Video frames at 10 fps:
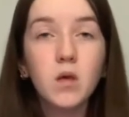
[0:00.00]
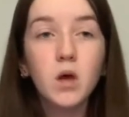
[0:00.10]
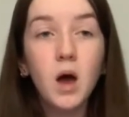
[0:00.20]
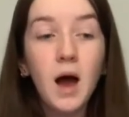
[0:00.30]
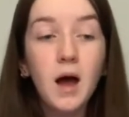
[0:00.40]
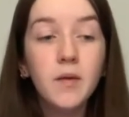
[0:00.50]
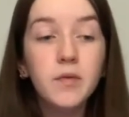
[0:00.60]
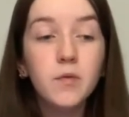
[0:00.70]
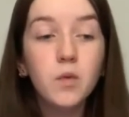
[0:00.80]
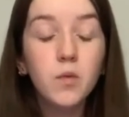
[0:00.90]

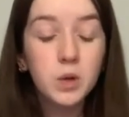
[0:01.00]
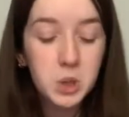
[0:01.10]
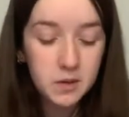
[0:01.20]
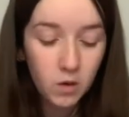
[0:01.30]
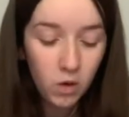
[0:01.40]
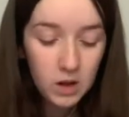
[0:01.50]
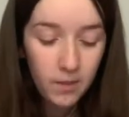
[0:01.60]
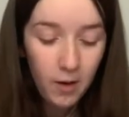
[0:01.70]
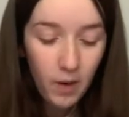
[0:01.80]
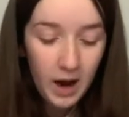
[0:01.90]
and we were just talking
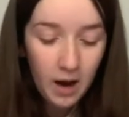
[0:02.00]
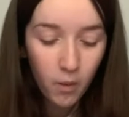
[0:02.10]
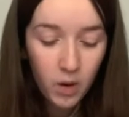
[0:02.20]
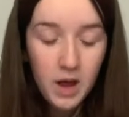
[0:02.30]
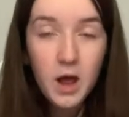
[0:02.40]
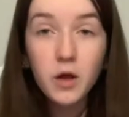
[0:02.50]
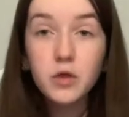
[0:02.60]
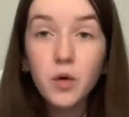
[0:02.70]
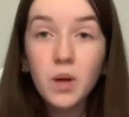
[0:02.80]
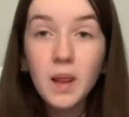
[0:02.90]
about how
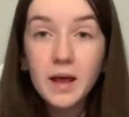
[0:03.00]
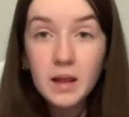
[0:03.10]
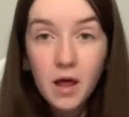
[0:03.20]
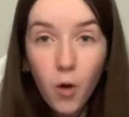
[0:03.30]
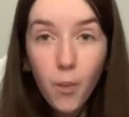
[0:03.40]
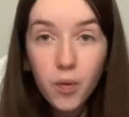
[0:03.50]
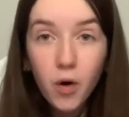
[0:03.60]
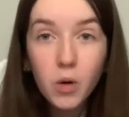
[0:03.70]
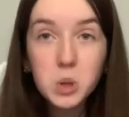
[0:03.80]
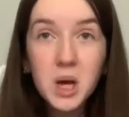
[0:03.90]
doing like little
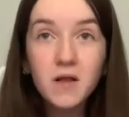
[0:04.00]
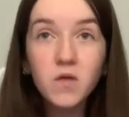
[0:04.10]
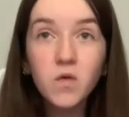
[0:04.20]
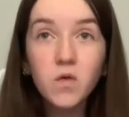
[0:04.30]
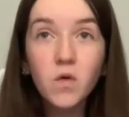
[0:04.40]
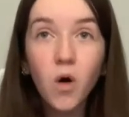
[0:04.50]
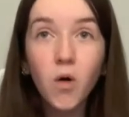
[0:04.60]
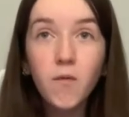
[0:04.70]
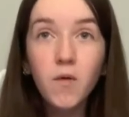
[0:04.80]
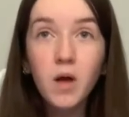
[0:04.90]
projects and stuff
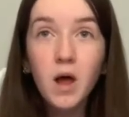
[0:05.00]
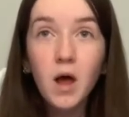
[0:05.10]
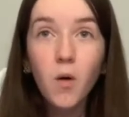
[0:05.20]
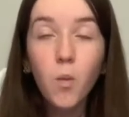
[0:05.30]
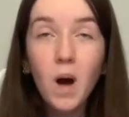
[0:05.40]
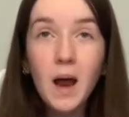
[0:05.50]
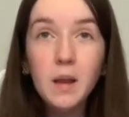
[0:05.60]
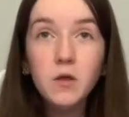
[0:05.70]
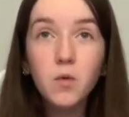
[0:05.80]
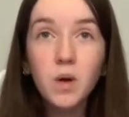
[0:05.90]

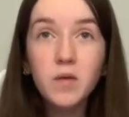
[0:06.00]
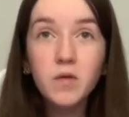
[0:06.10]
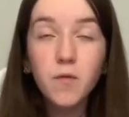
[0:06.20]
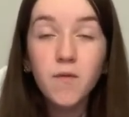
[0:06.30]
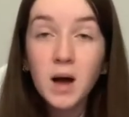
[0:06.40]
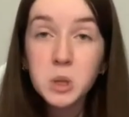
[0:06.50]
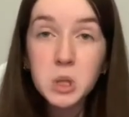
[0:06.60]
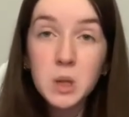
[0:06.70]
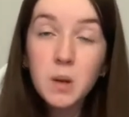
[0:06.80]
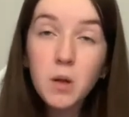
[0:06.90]
when you're into
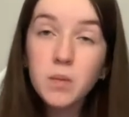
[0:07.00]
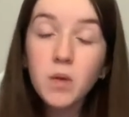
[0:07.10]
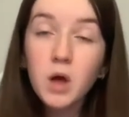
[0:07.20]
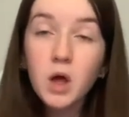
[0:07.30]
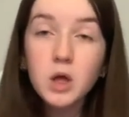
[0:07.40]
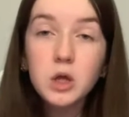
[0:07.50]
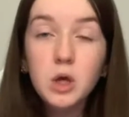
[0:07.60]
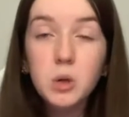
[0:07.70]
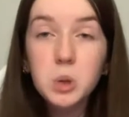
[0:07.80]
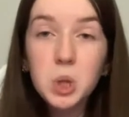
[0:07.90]
fashion and
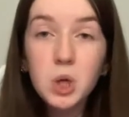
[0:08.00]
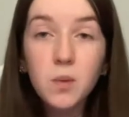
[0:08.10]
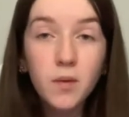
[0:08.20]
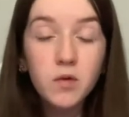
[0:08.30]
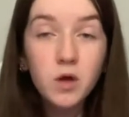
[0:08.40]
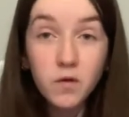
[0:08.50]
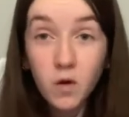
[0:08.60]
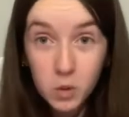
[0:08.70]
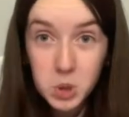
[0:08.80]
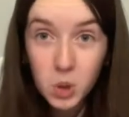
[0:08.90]
YouTube and your
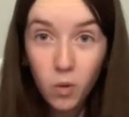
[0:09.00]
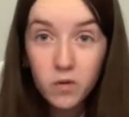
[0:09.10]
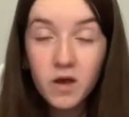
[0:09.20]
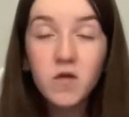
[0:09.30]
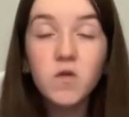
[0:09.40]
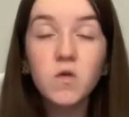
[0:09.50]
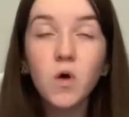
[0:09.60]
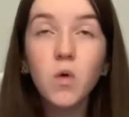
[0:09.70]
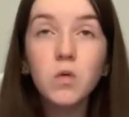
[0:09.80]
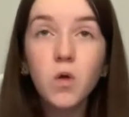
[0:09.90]
socials is
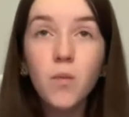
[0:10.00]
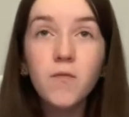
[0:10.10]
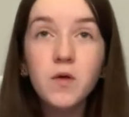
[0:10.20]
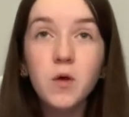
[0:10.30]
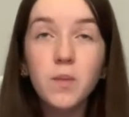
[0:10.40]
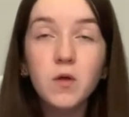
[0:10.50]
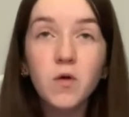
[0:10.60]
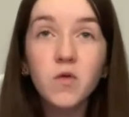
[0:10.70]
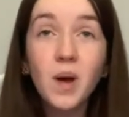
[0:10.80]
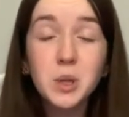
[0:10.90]
so good for you
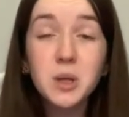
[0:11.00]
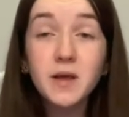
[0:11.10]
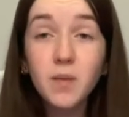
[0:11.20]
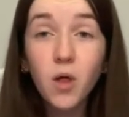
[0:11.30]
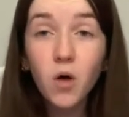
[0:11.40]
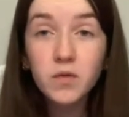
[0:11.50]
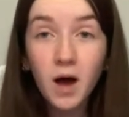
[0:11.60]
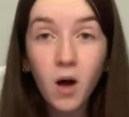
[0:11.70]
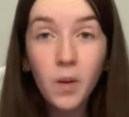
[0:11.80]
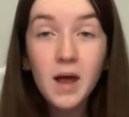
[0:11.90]
because especially in lockdown